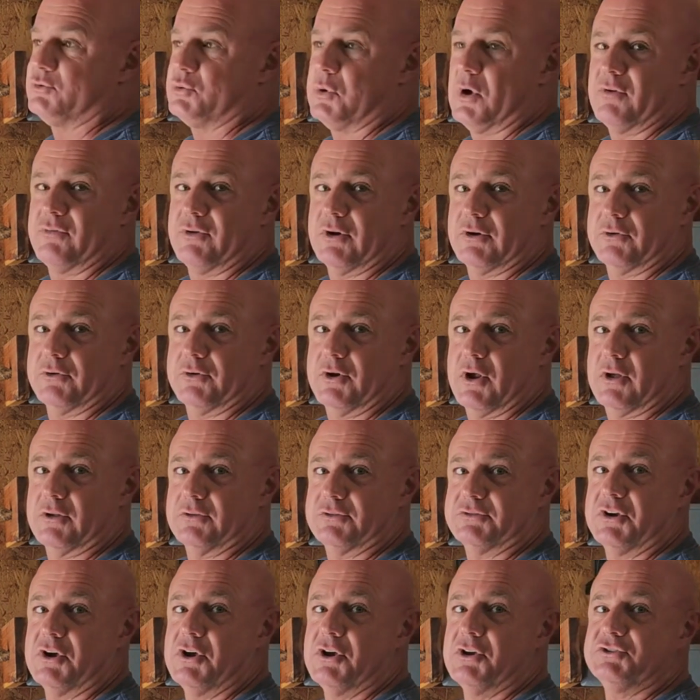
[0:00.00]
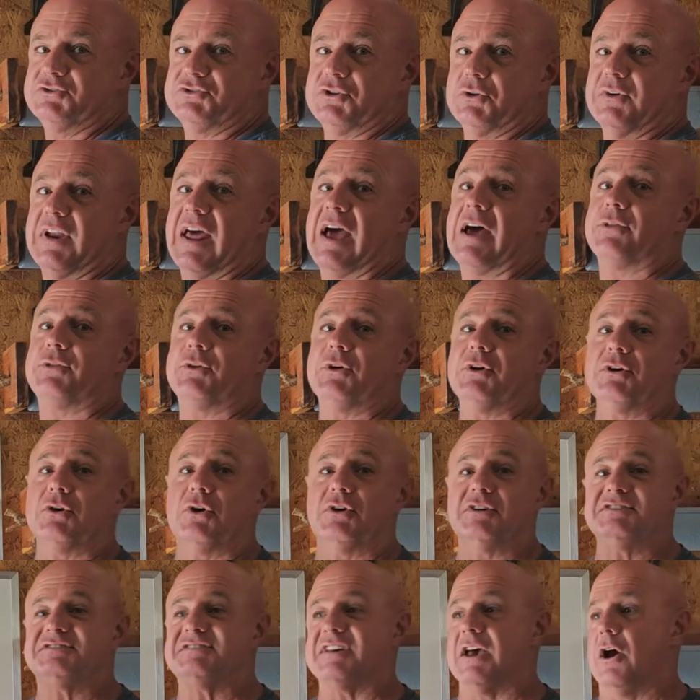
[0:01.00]
$1,200. So now they're going
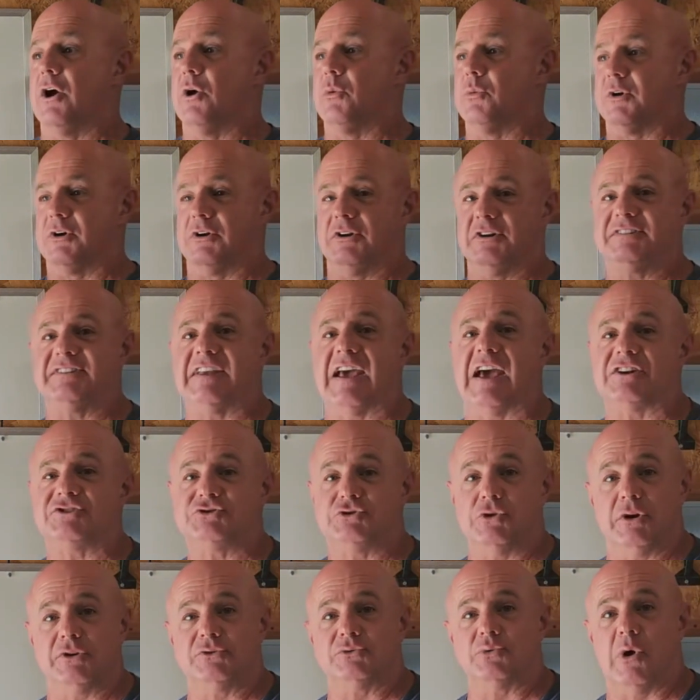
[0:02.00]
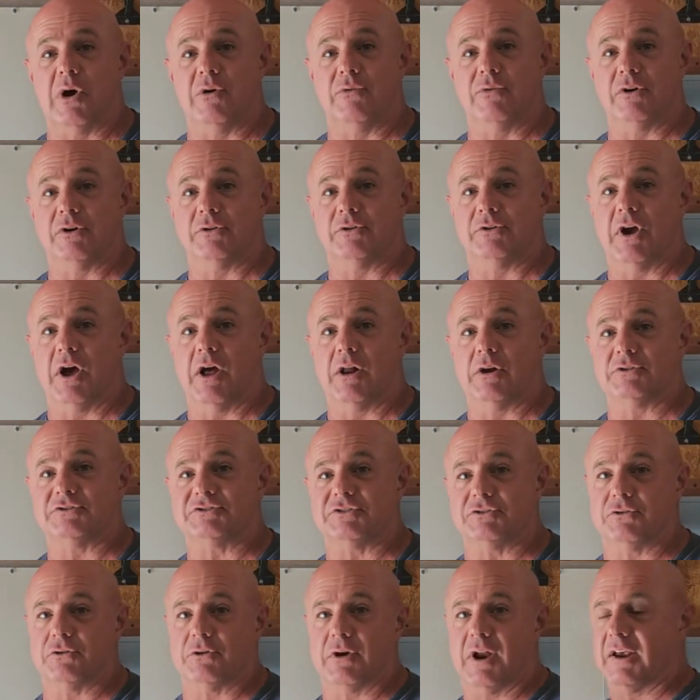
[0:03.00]
to say, oh, we're going to tax you on $1,200.
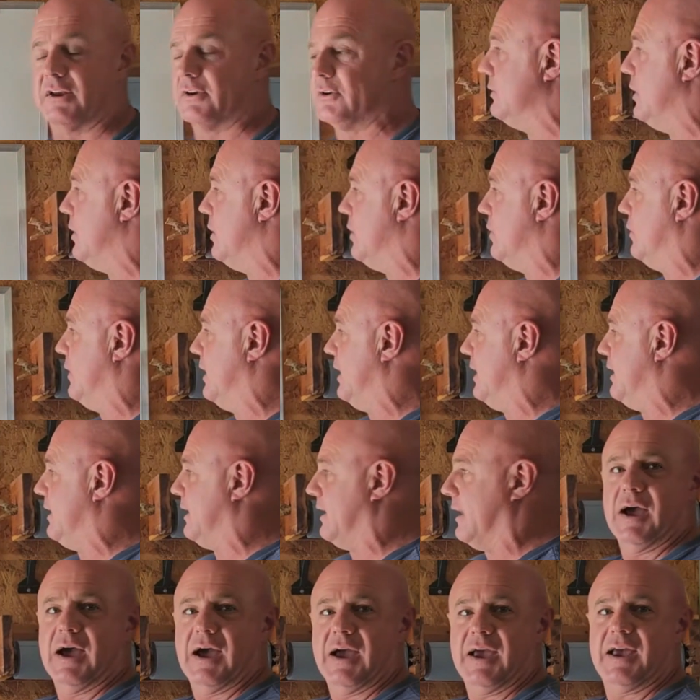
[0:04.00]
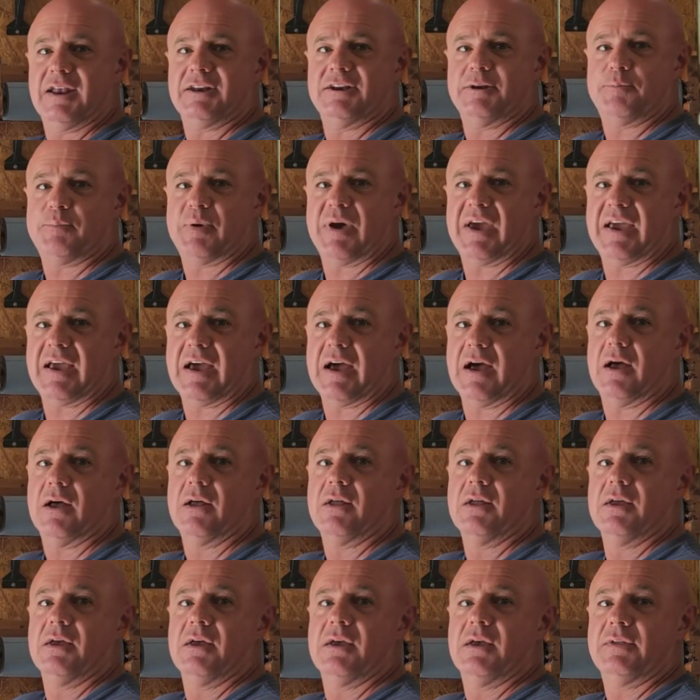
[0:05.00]
And you're like, no, hey, I had to pay out.
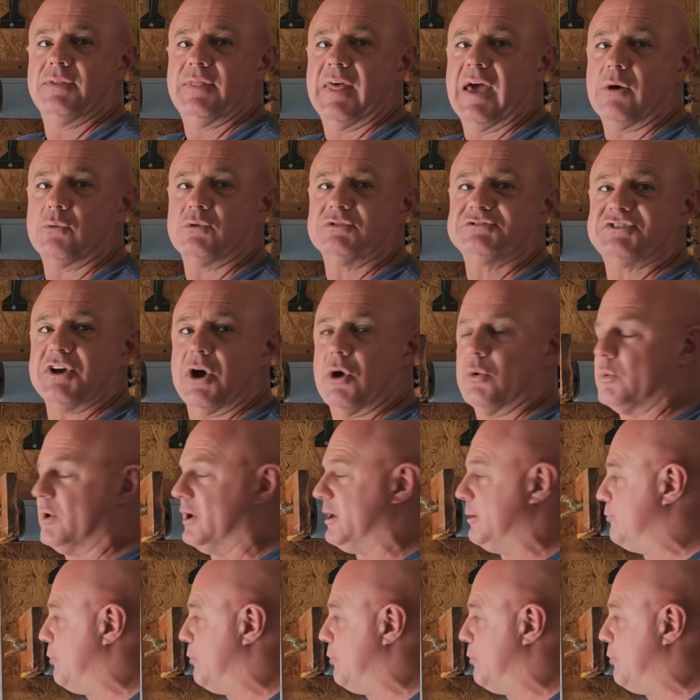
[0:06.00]
That was already